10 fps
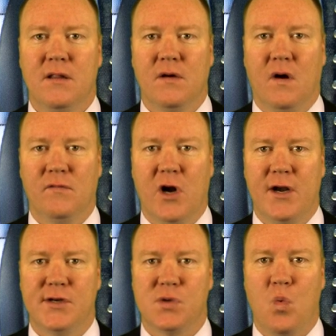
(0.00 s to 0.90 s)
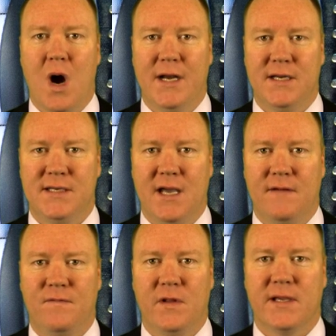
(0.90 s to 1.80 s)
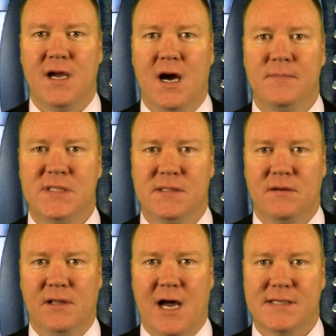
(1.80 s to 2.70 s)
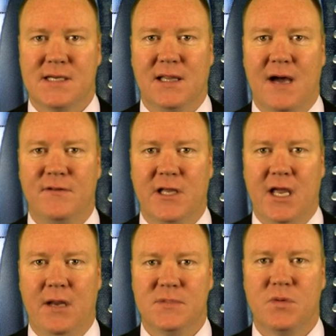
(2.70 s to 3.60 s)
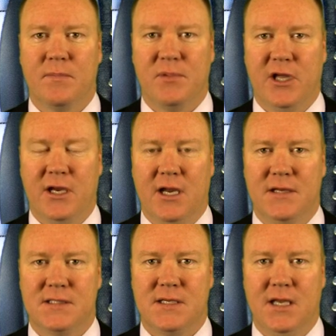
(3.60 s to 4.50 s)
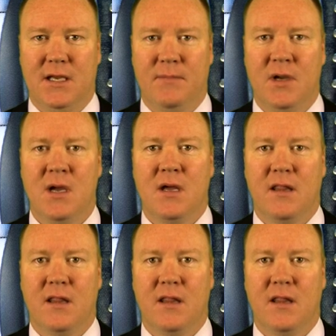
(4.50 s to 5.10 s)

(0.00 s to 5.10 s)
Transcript: The over-under is 1-10 for the Cubs in their last 11 games when playing against a team